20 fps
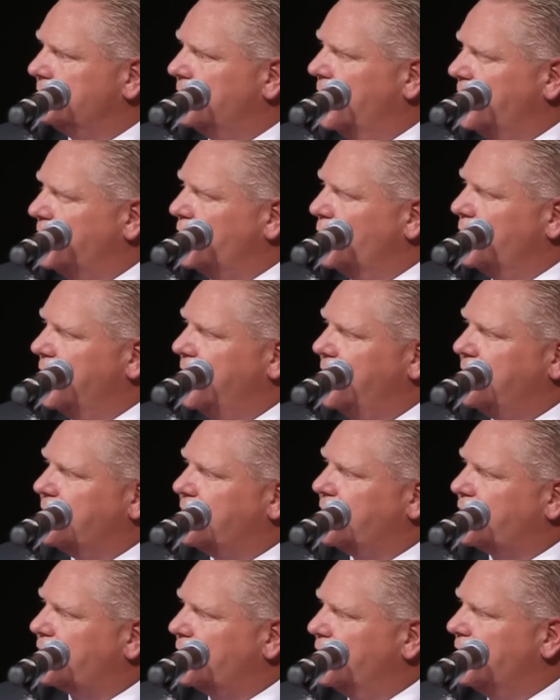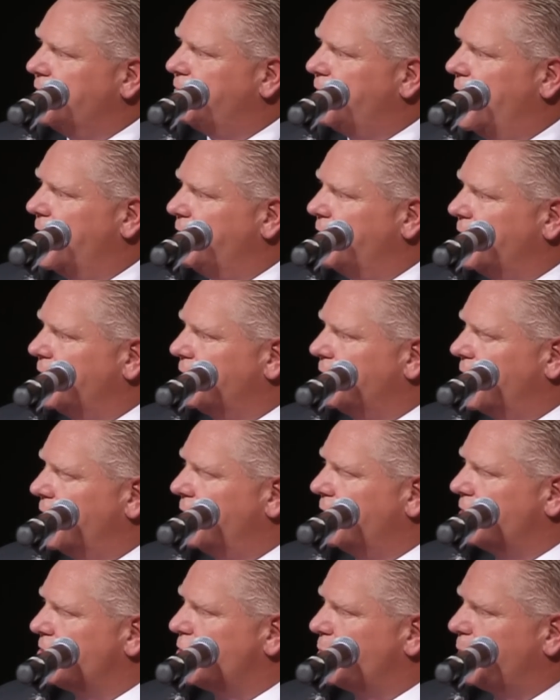I donated the
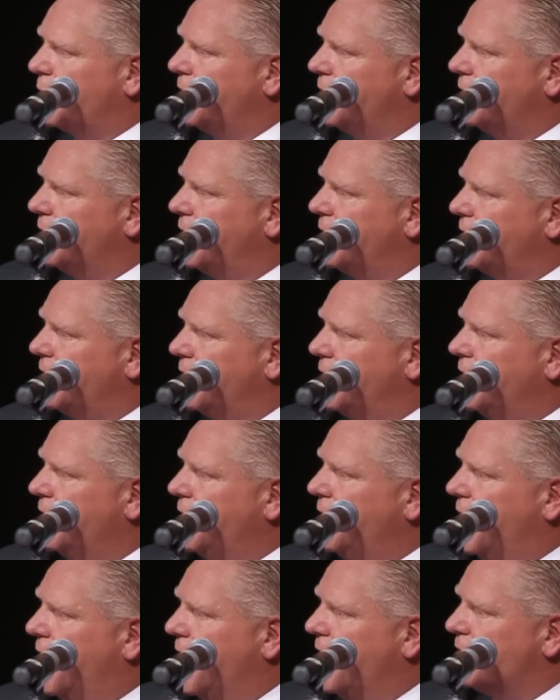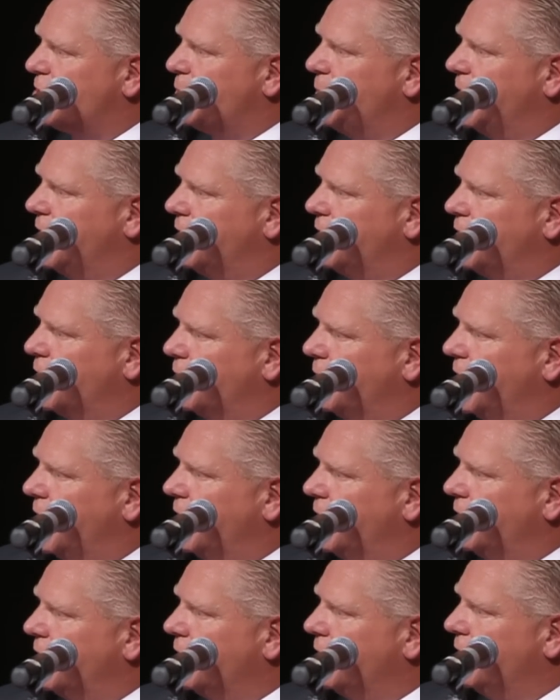$3,500 of printing that they asked me to
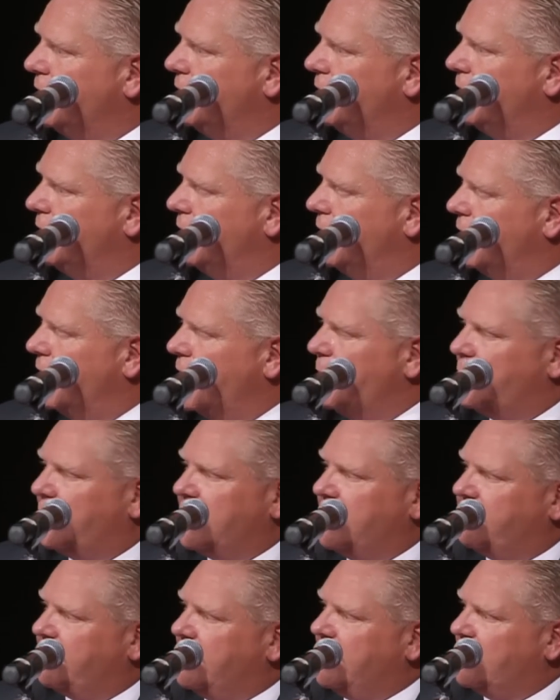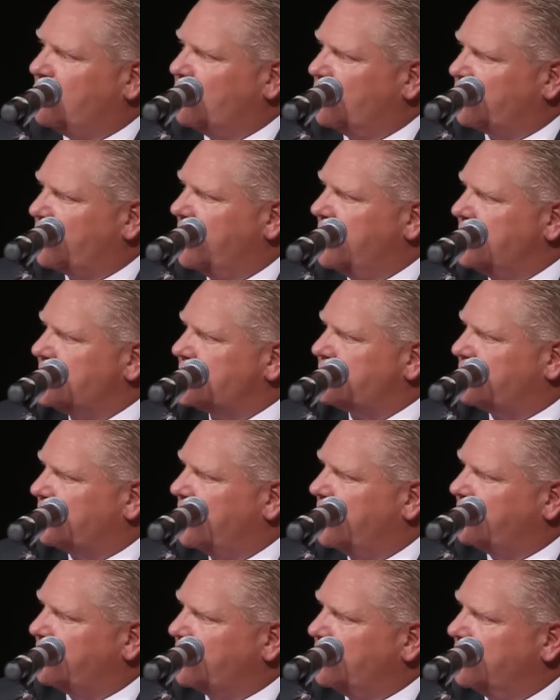donate. And I believe in equal rights
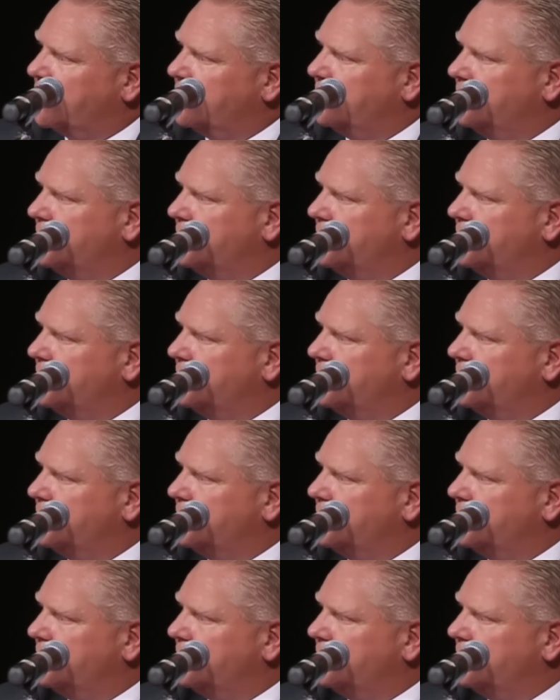for everyone.